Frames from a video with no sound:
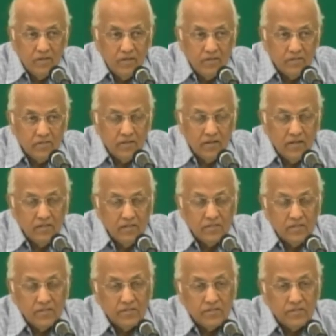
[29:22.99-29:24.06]
Just like it
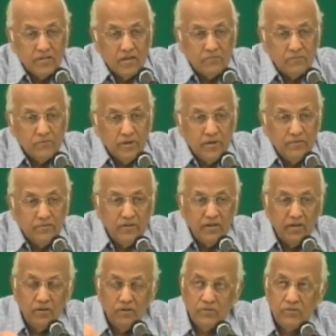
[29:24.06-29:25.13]
says in Psalm 23
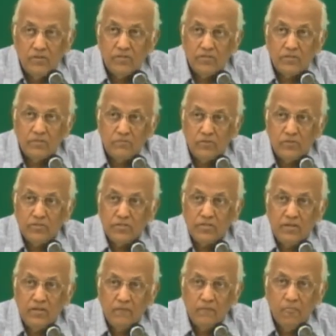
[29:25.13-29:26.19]
goodness and
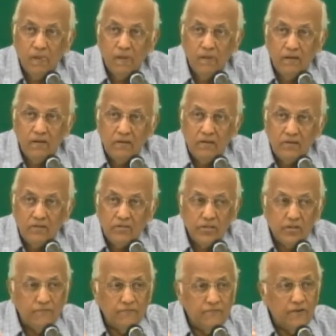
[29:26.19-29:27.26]
mercy
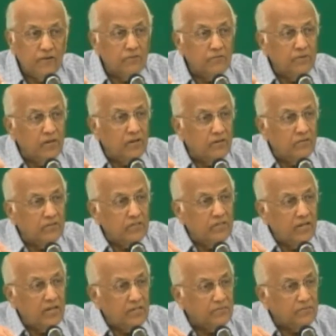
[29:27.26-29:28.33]
shall follow me all the
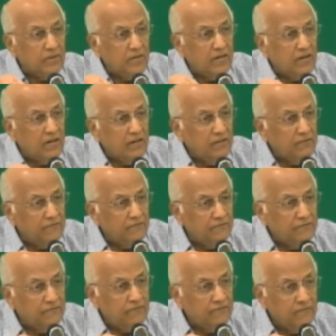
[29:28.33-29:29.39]
days of my life.
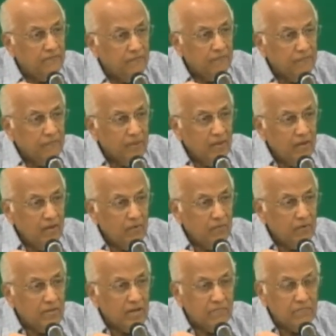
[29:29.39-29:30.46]

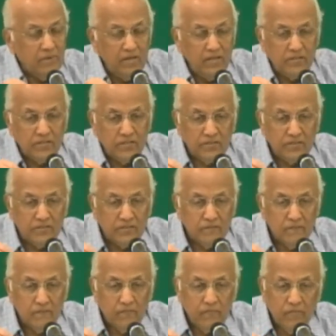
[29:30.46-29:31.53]
What that means is
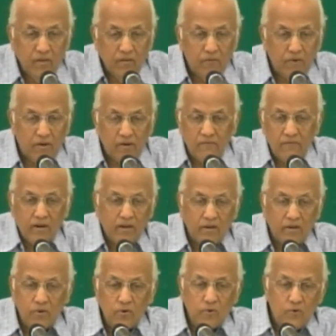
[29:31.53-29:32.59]
wherever I
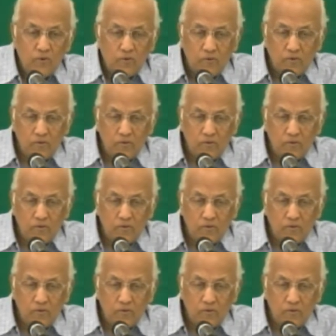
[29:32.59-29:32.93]
go,